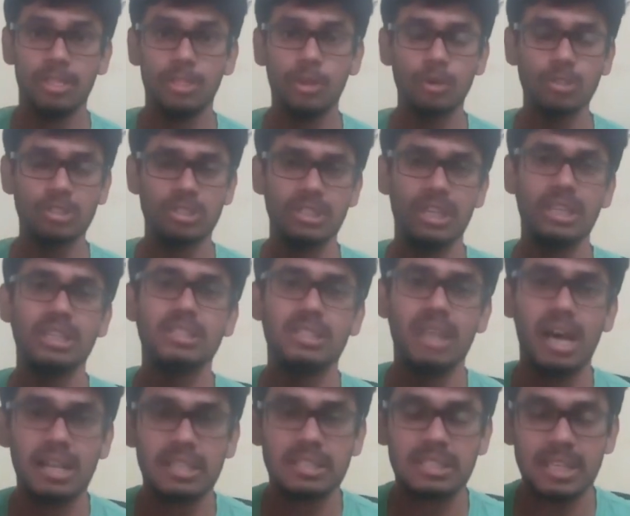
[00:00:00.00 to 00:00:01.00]
Those
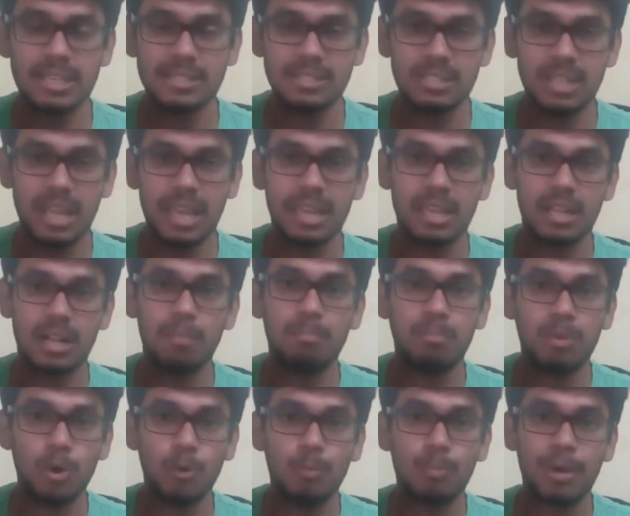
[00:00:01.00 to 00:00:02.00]
things are just like a
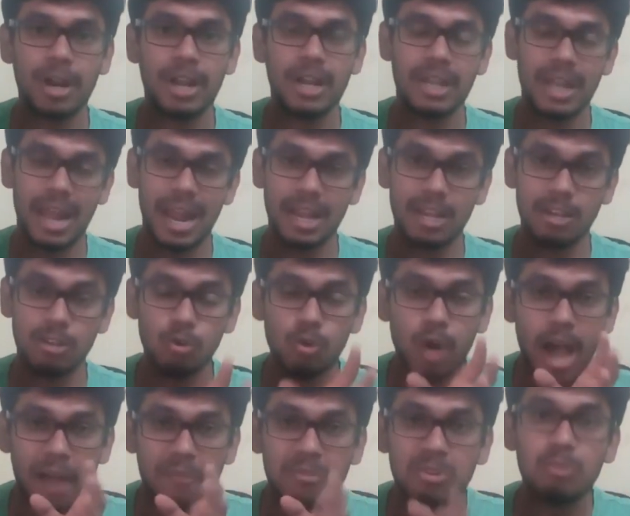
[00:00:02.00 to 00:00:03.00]
blueprint and
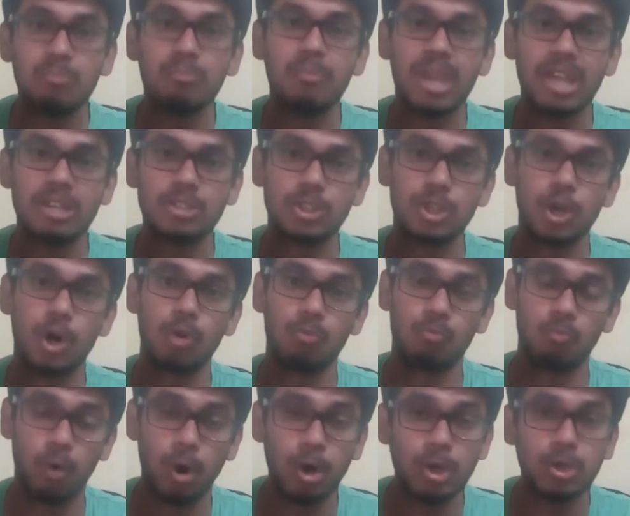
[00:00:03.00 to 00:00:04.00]
you have to make sure
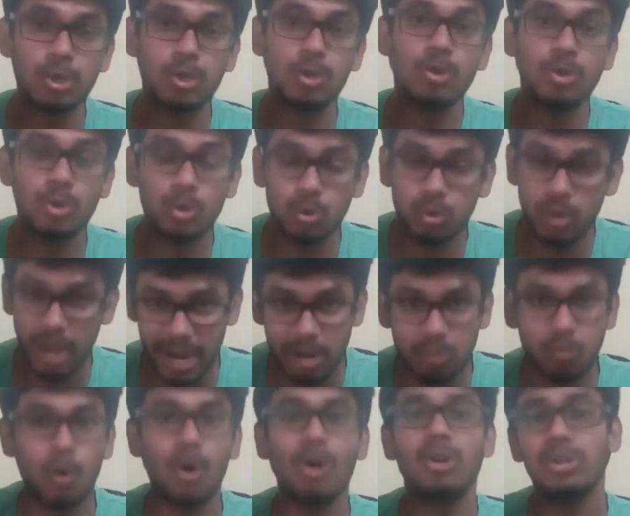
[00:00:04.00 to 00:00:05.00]
what to do
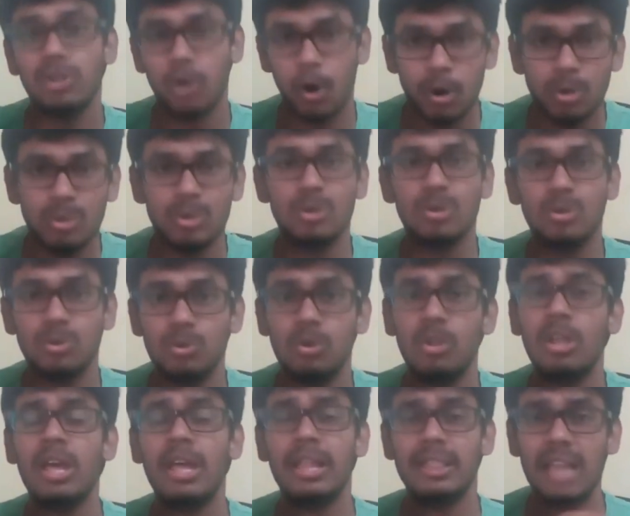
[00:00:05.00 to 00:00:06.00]
and what not to
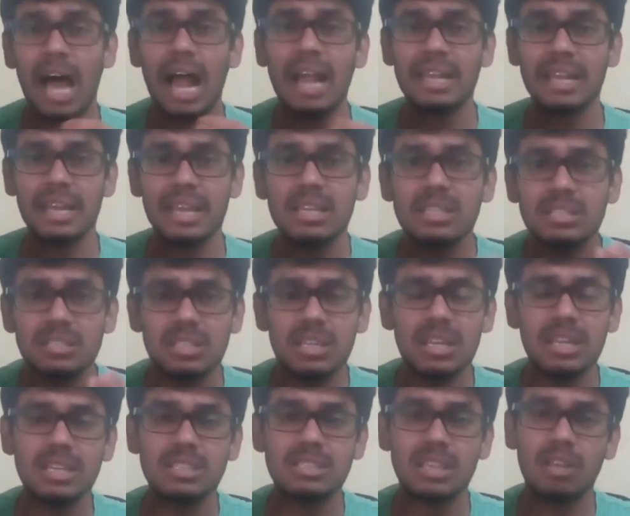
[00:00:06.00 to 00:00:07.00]
do. That is
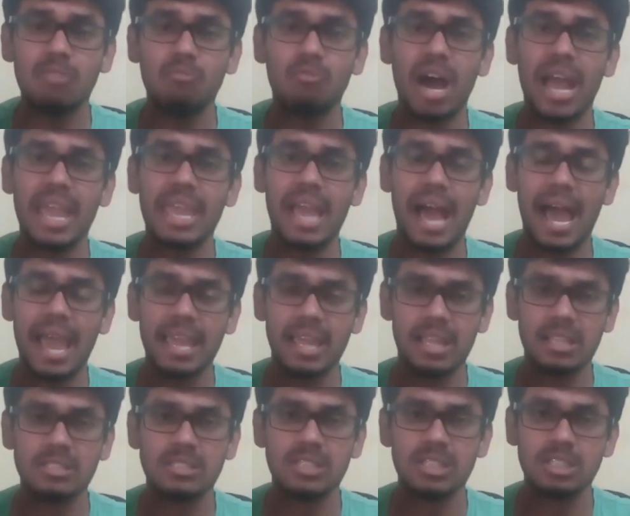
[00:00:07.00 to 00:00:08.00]
the reason why I
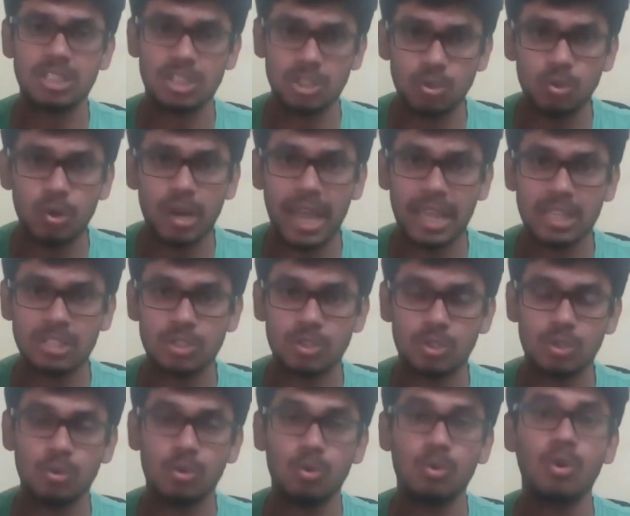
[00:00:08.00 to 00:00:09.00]
insist you guys
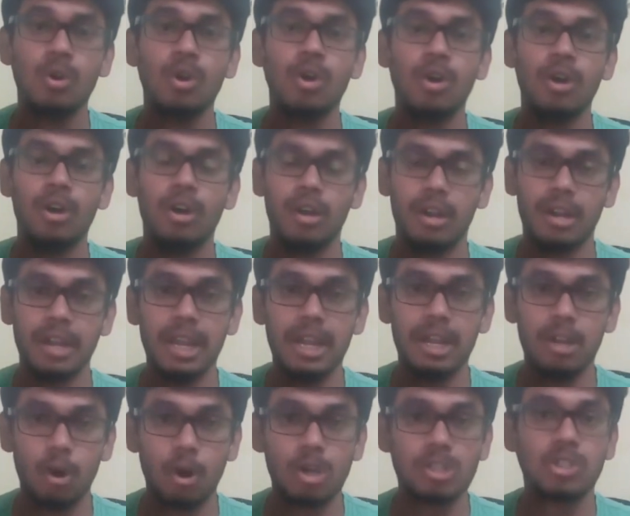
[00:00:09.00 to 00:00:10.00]
to
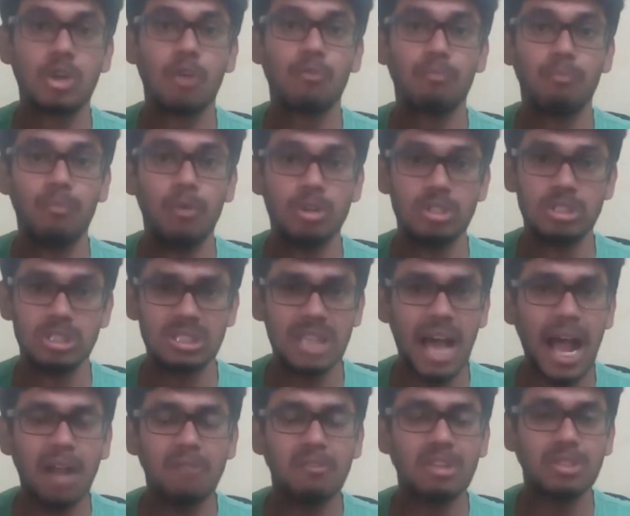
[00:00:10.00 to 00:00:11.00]
read lots of books.
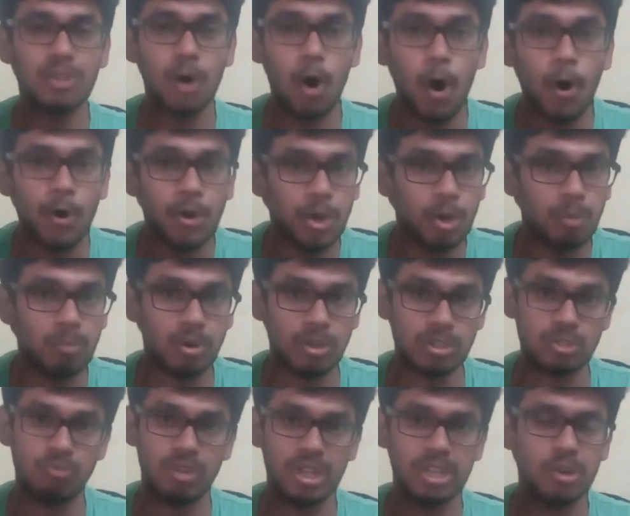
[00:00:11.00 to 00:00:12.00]
Start with
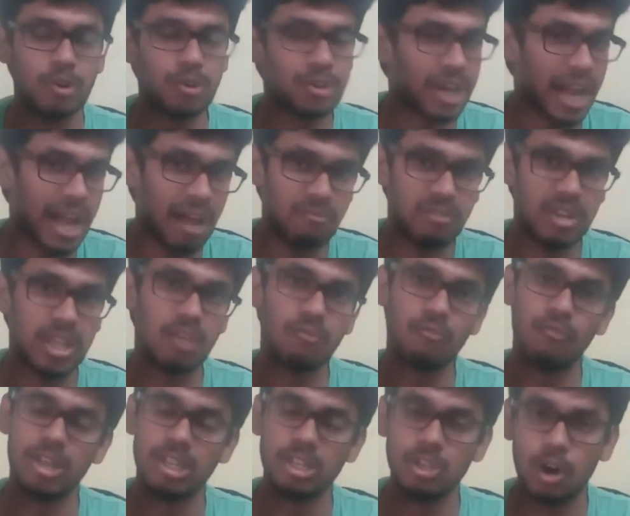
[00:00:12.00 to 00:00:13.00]
audiobooks when you're
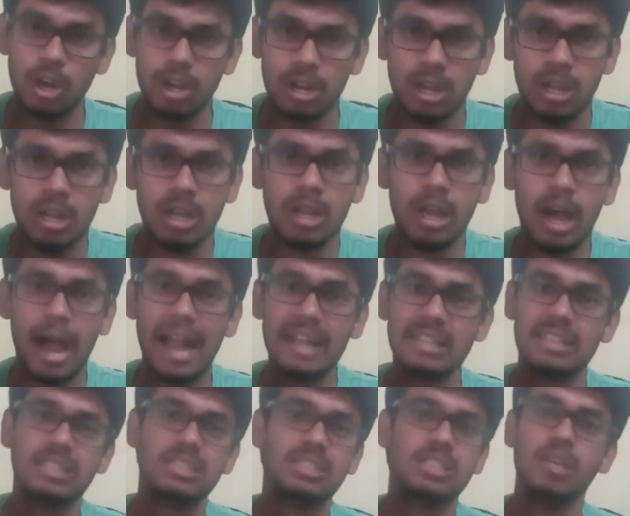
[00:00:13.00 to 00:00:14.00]
traveling, when you're
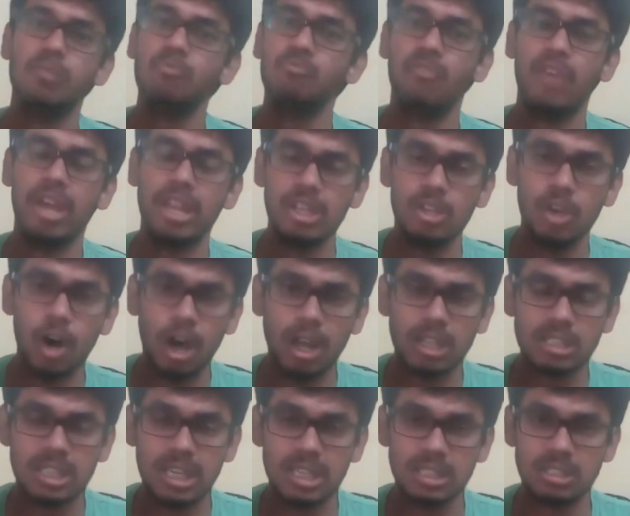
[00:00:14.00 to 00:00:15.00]
at the gym, when you
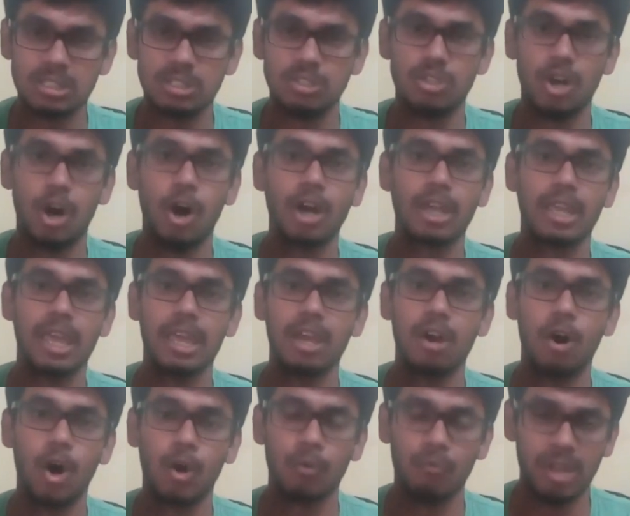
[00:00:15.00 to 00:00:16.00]
are just
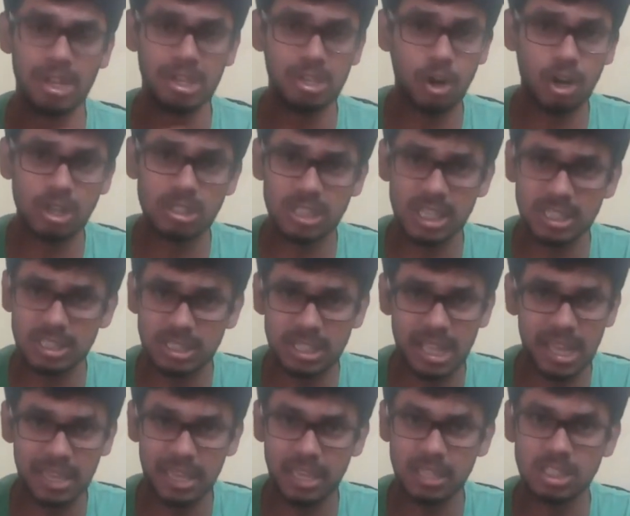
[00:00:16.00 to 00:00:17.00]
jogging or when you are
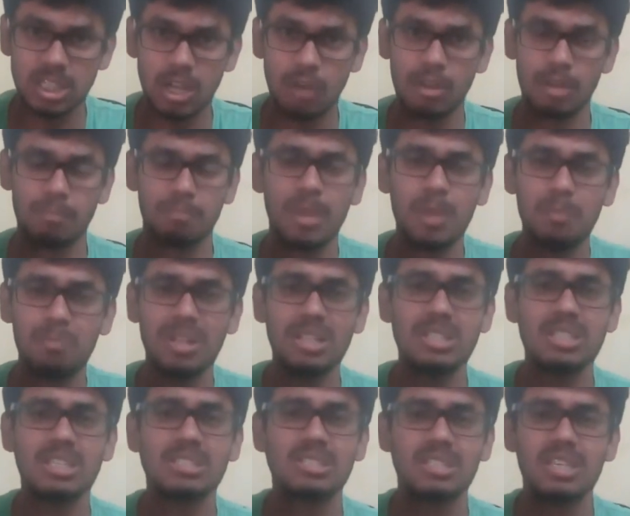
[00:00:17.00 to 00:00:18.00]
just taking shower.
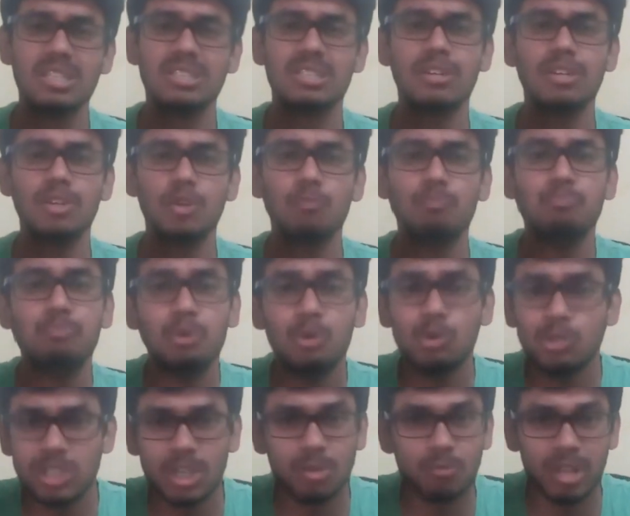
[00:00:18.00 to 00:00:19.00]
People just listen to
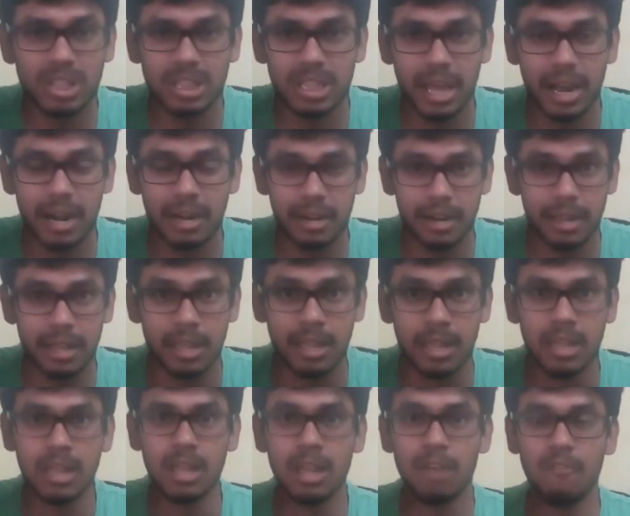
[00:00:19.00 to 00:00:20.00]
music when
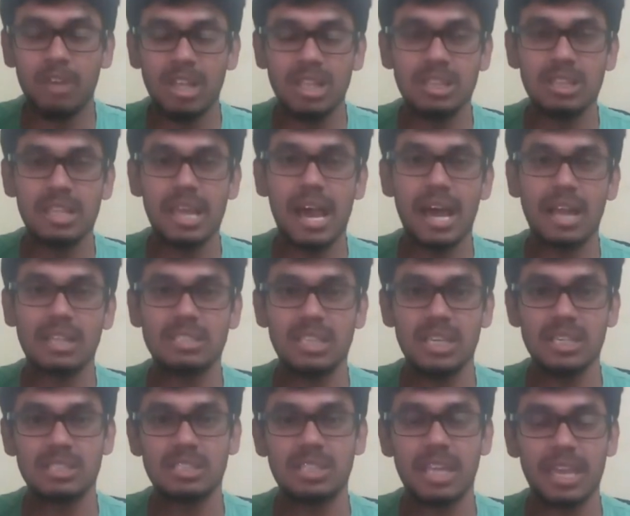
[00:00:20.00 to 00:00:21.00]
they are
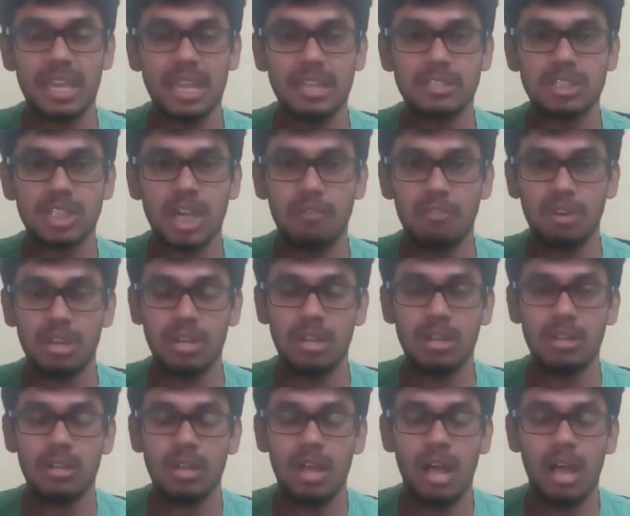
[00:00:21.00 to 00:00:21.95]
just taking shower.